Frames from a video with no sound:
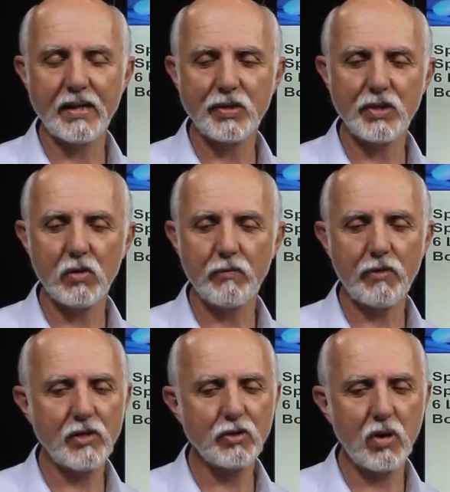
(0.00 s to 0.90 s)
So
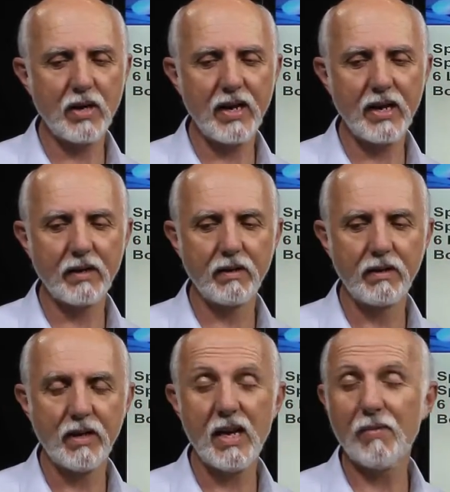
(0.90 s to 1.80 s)
very strong hand.
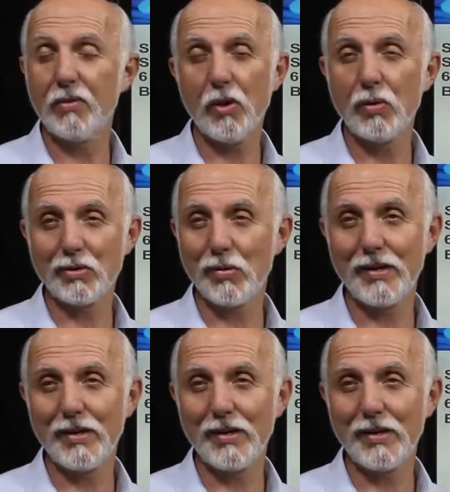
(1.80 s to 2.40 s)
even though it's only